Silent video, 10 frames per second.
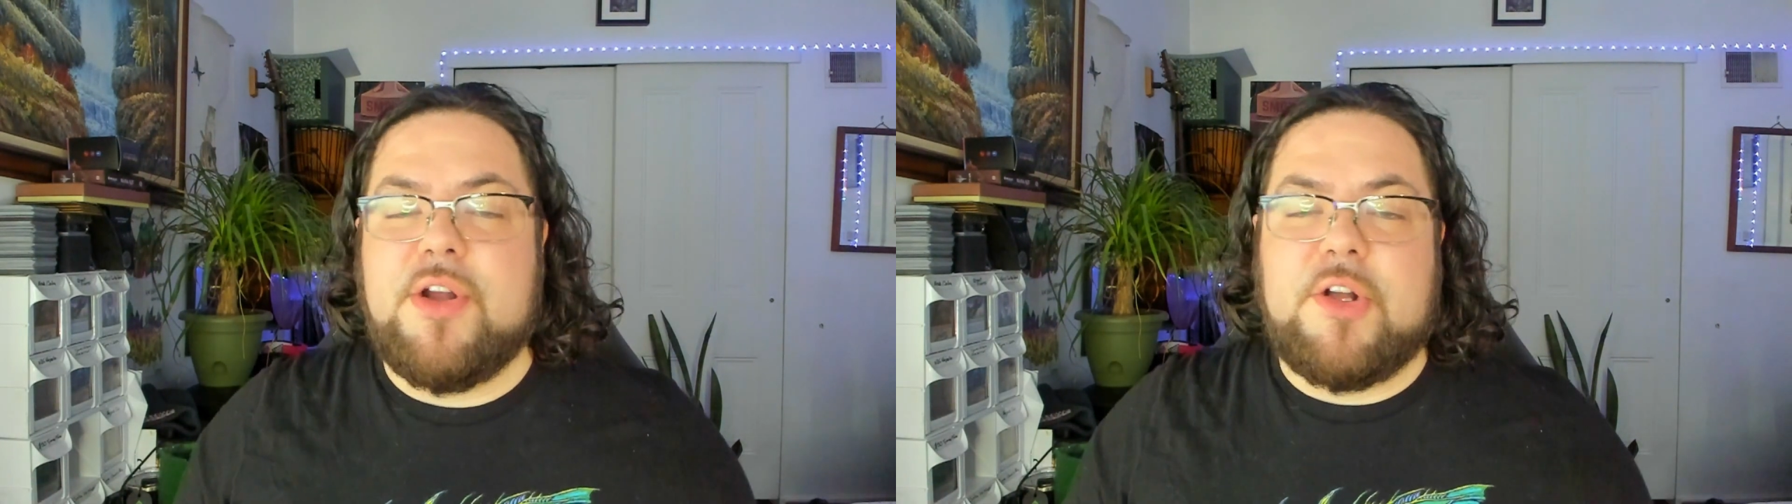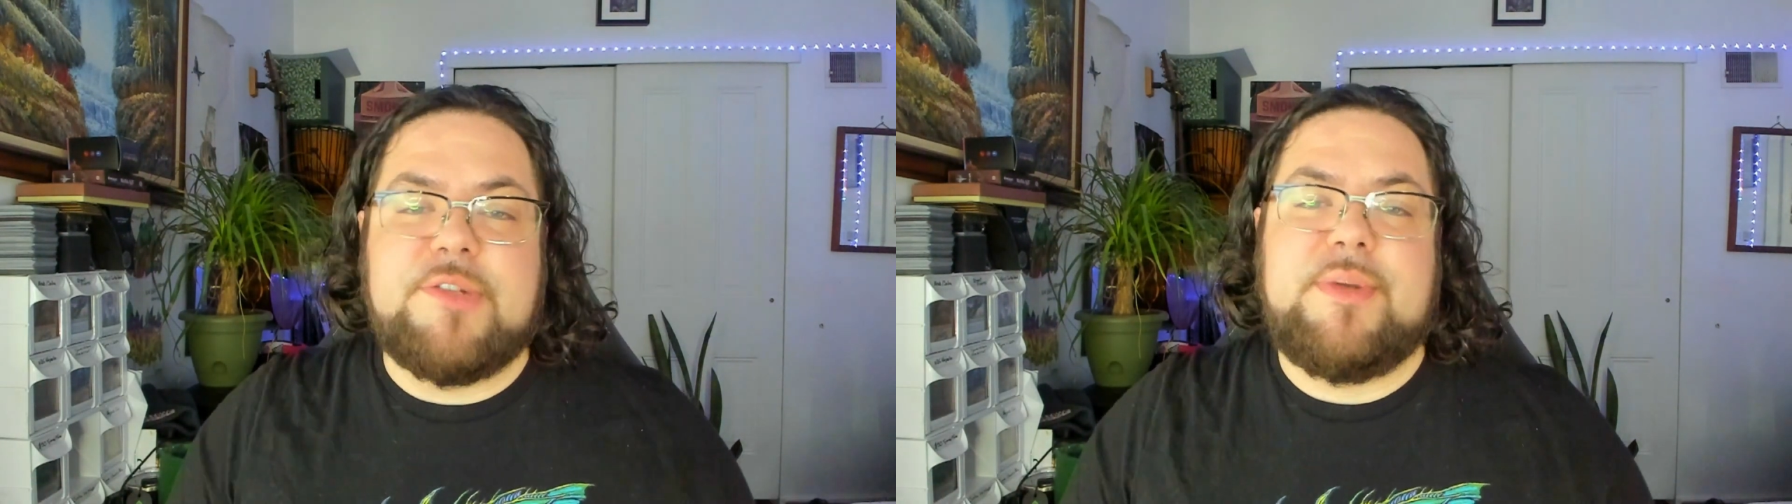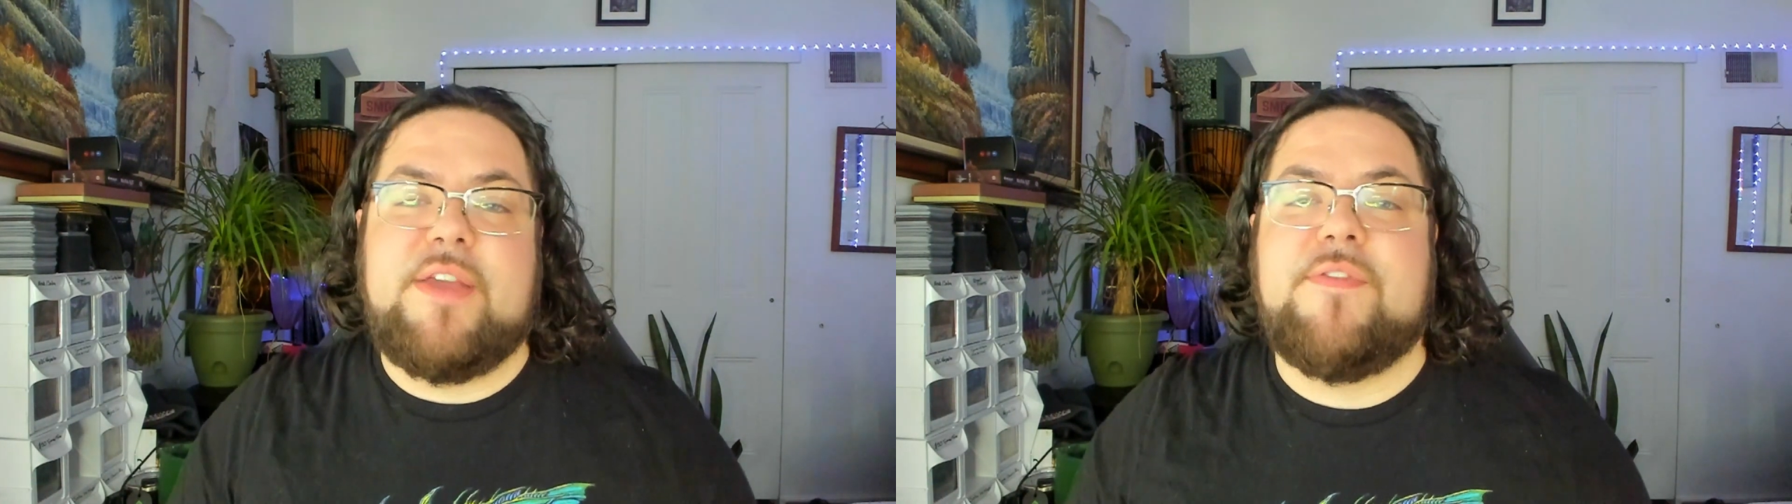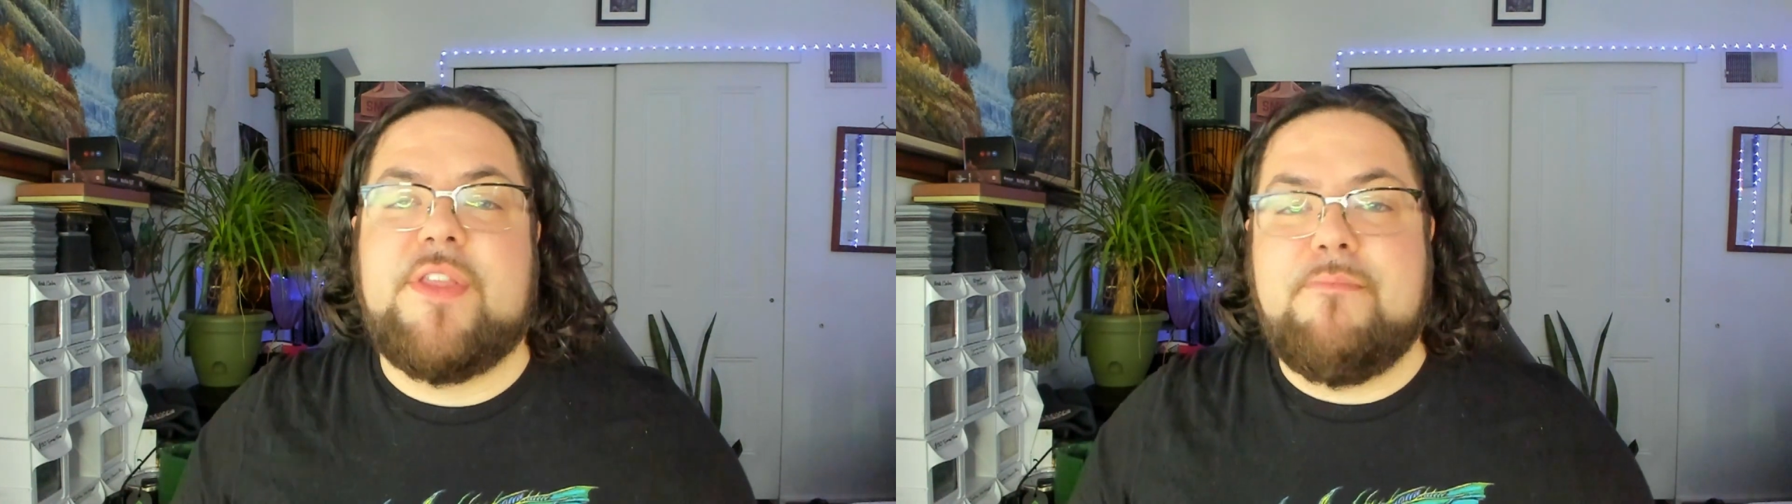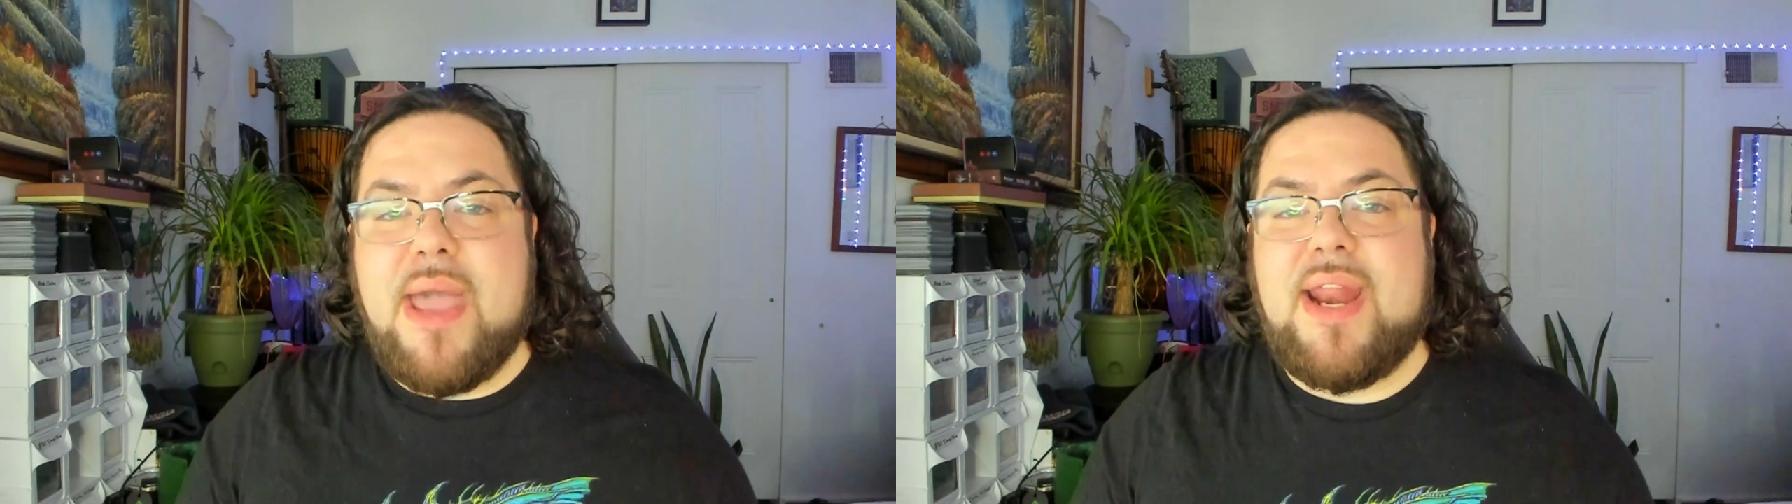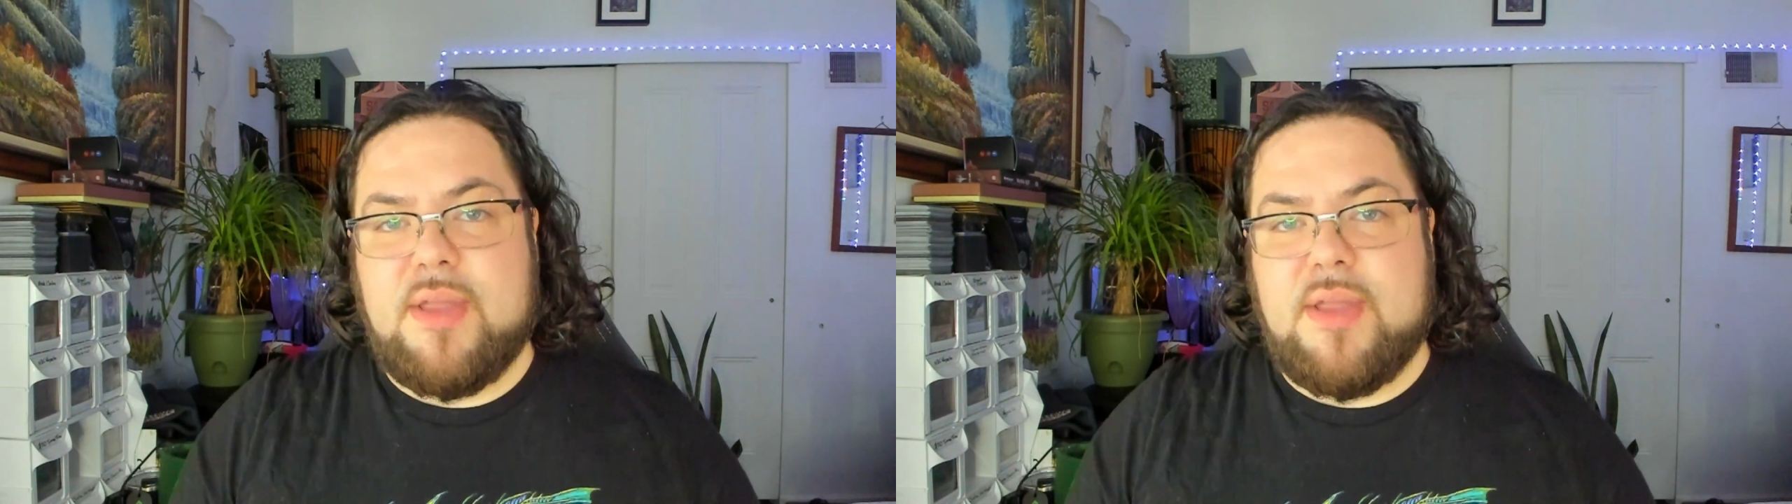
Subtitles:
ultimately for the meta